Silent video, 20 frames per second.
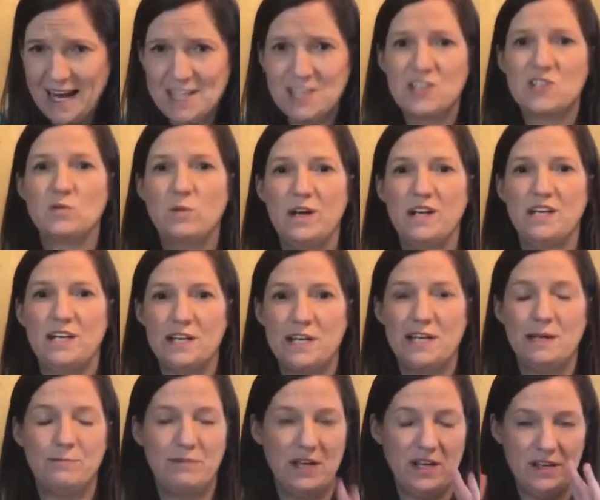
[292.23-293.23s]
just wanted to
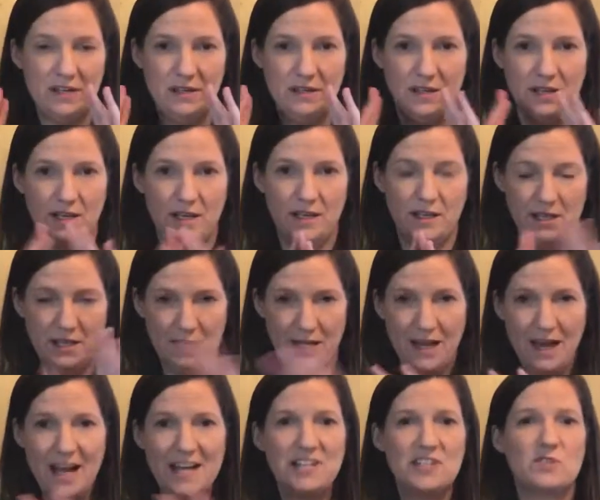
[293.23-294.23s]
keep it
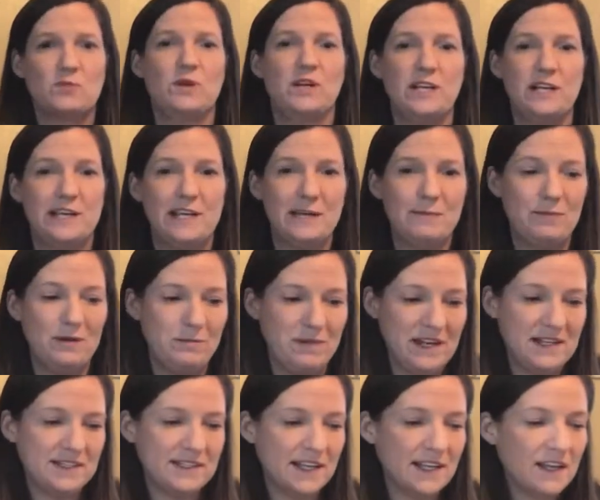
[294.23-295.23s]

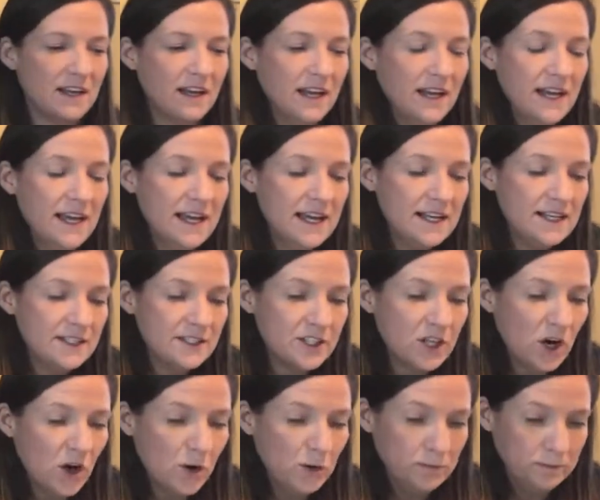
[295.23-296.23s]
basic.
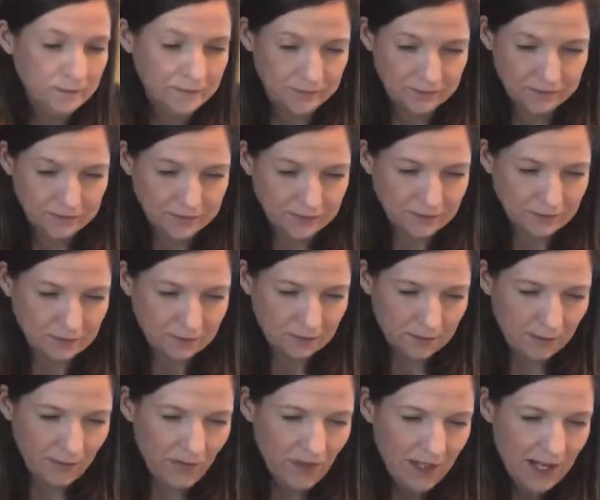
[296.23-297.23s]
So
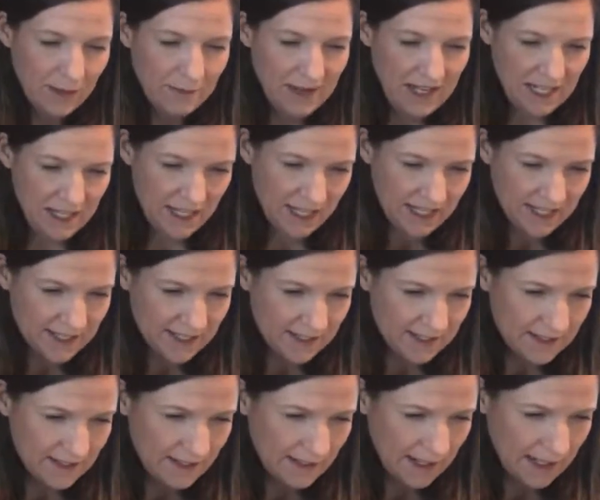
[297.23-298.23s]
I made
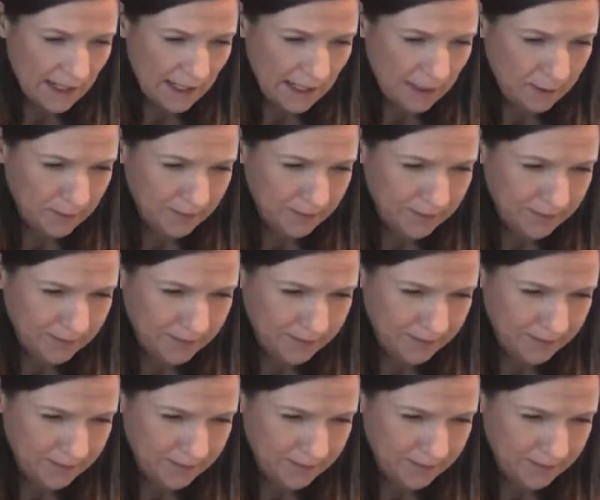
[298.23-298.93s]
this, and